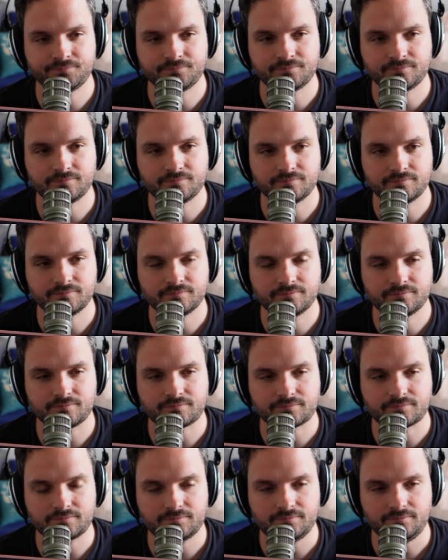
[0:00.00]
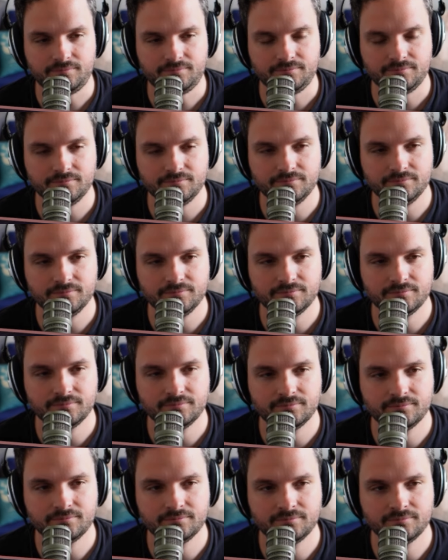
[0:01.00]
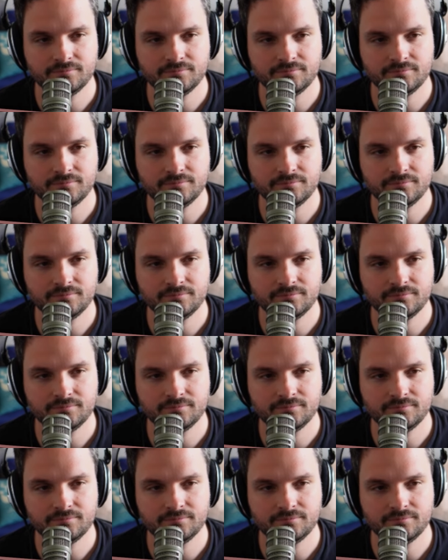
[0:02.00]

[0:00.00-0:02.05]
(silent)